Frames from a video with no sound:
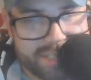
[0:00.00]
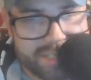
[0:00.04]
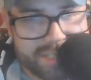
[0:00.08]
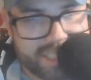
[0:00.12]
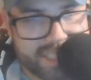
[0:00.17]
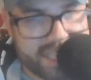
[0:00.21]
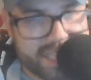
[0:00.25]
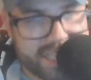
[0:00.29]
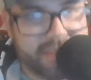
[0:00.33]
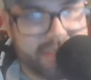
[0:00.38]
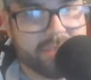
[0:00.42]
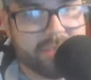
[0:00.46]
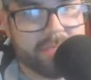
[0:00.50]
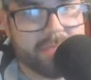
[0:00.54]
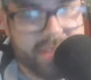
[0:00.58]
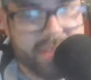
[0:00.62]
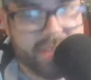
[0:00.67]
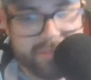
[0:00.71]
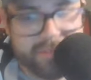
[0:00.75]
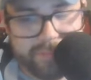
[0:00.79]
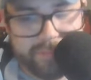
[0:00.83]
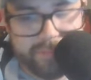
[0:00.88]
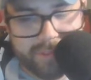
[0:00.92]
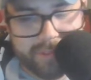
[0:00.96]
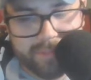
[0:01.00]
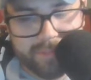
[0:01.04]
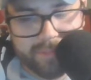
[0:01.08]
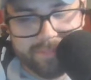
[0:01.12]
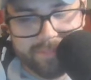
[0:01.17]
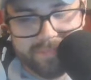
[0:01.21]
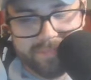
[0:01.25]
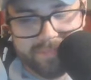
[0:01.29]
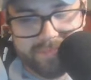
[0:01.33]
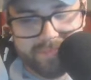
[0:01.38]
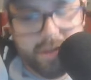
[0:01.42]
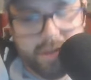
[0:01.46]
center mid
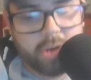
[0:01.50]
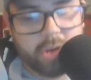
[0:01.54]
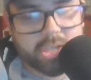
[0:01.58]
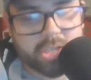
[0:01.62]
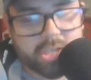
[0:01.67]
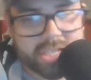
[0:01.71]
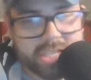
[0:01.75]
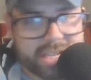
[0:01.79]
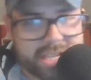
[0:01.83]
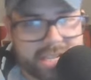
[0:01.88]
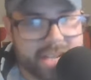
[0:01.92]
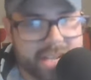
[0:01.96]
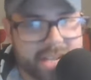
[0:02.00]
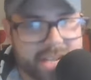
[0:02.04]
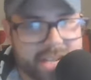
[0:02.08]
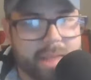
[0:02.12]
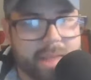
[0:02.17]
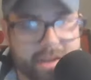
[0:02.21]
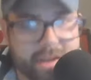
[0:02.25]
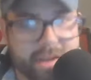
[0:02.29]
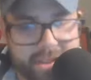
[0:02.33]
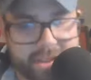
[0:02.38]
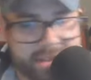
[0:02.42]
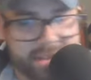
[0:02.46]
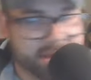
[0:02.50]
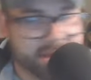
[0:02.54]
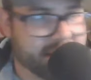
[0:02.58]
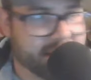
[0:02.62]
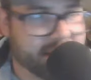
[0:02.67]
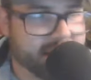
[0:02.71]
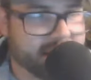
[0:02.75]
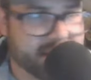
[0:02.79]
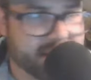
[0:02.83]
from Argentinian-American